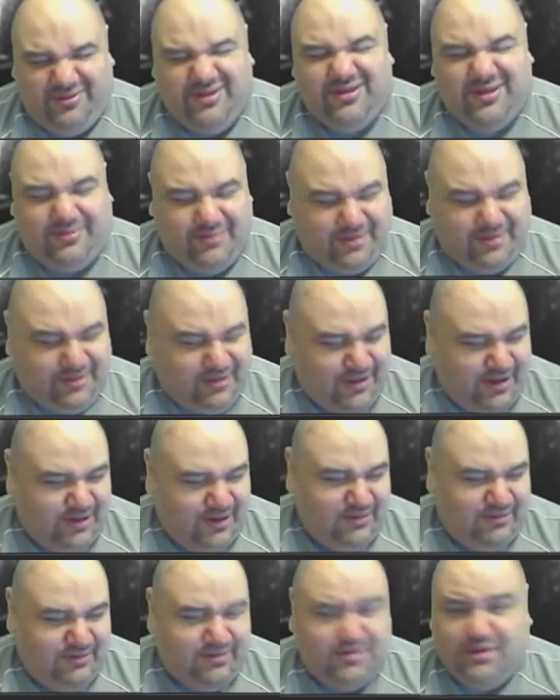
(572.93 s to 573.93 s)

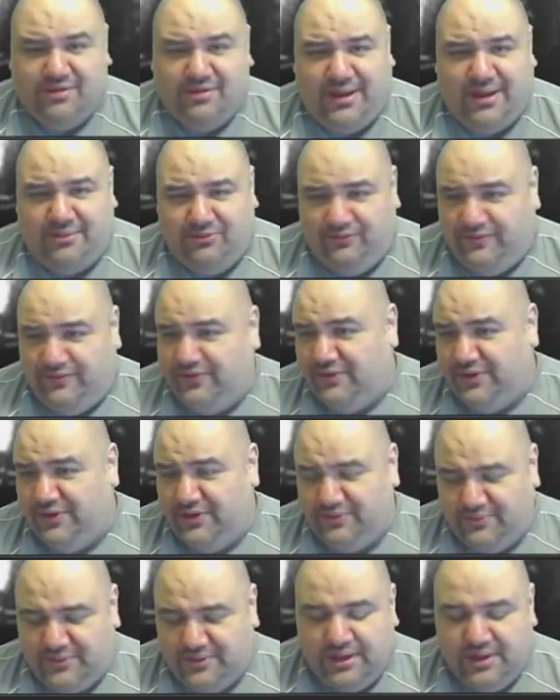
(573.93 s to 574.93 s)
Still a bad movie, though,
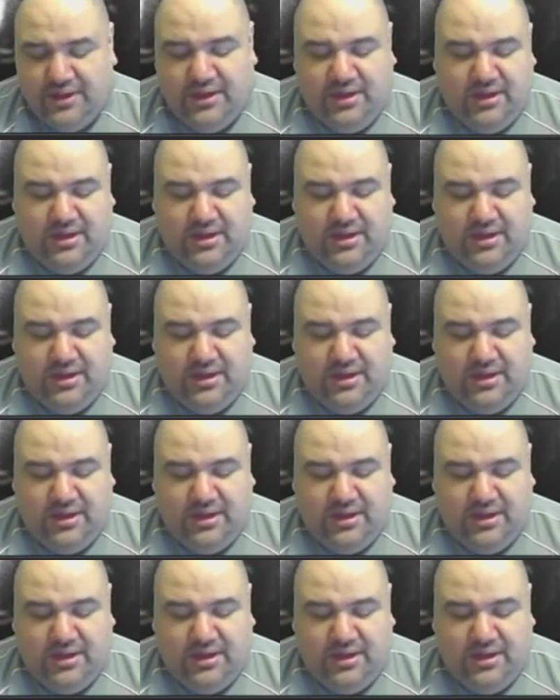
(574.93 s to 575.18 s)
the other one.